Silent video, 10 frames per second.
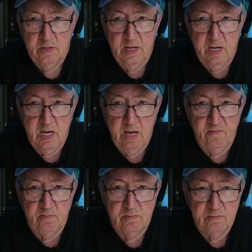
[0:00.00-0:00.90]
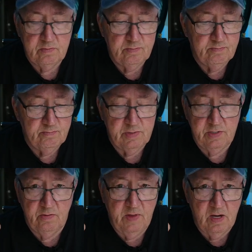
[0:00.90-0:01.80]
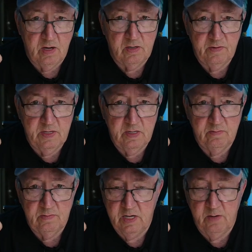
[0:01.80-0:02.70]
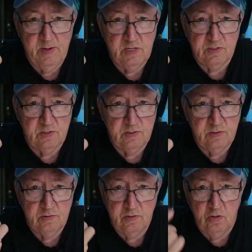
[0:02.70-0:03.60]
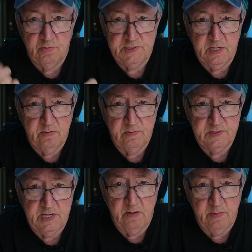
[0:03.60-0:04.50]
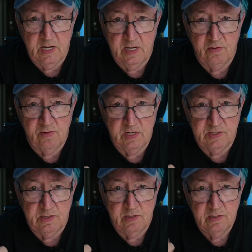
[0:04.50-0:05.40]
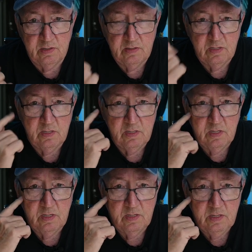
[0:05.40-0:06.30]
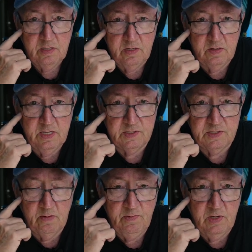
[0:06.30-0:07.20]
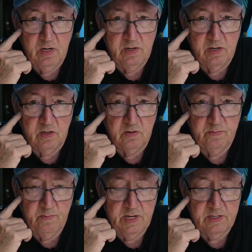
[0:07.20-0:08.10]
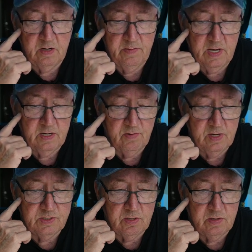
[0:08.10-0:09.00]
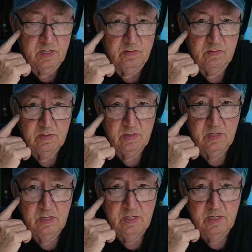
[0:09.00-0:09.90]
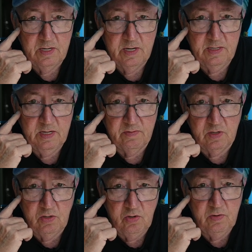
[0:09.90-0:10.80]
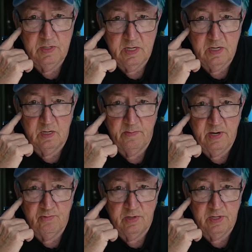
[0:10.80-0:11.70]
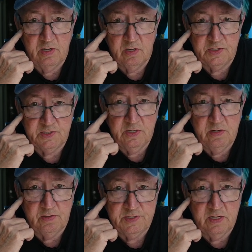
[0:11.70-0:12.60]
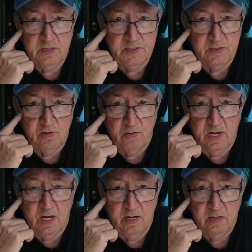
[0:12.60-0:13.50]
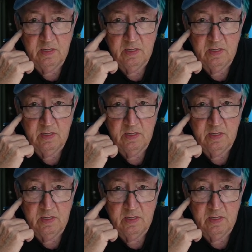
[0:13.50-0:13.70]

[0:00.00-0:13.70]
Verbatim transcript: They have them. Do they honor them? It depends on who's sitting standing behind the register. You get some young girl back there behind the register that doesn't give a hoot in the hell about whether you're a senior citizen or not.